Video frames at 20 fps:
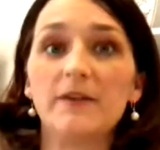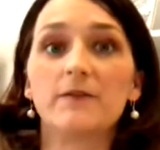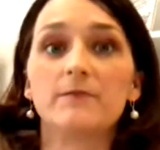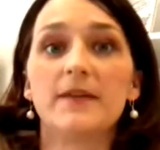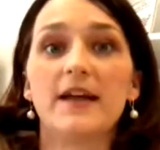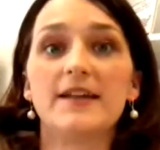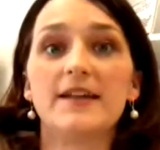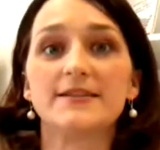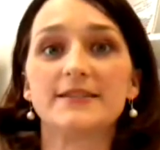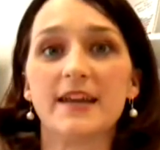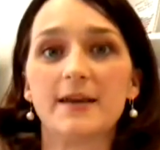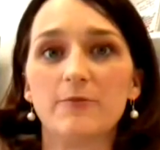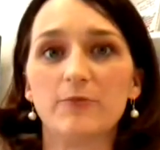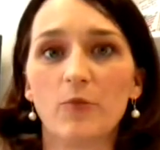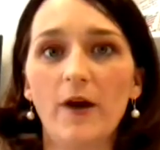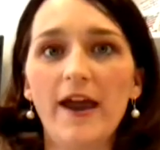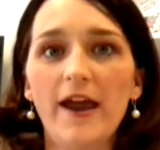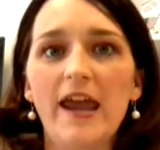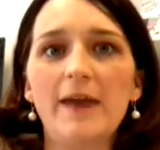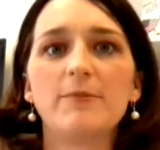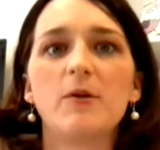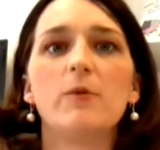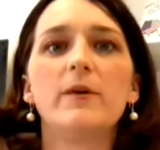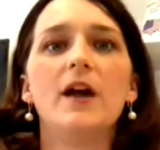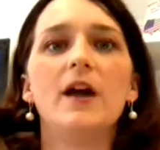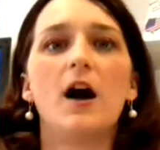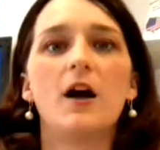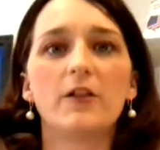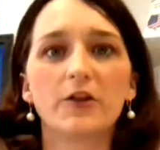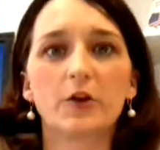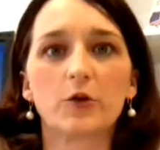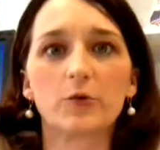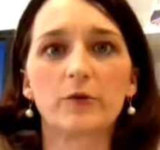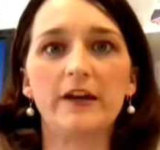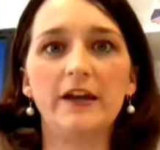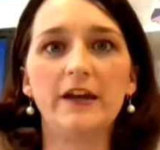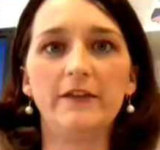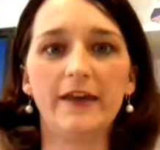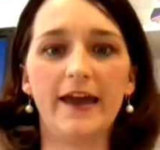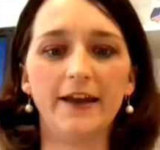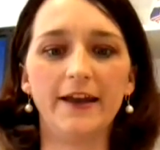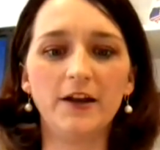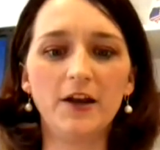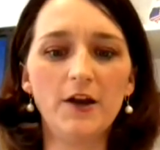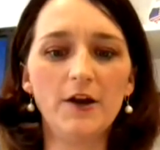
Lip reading: from that same way, but we all agree that